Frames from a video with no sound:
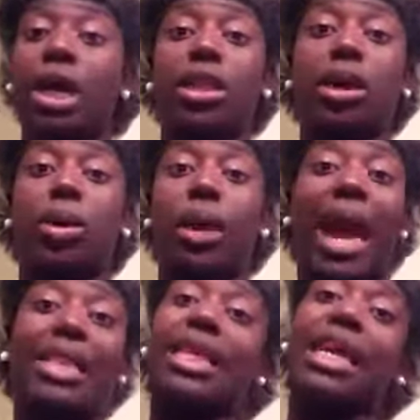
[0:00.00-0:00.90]
So,
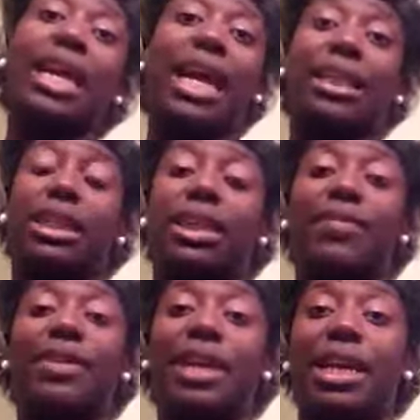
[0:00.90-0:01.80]
after that, I just said,
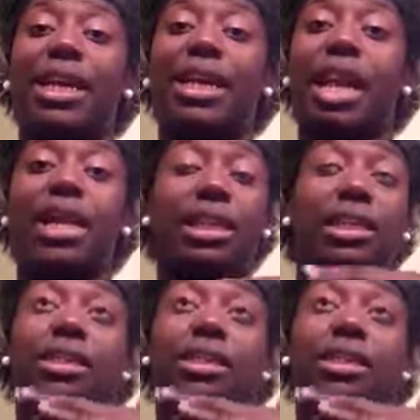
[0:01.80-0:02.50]
forget it. And I